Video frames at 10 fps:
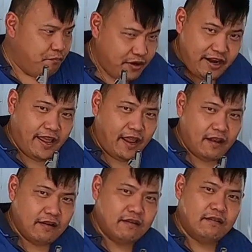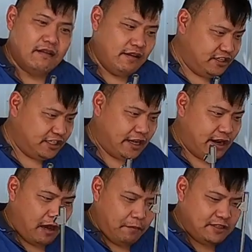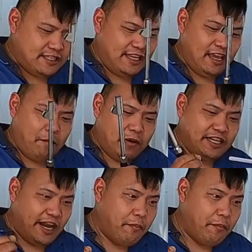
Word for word: put it in, check the air, see how much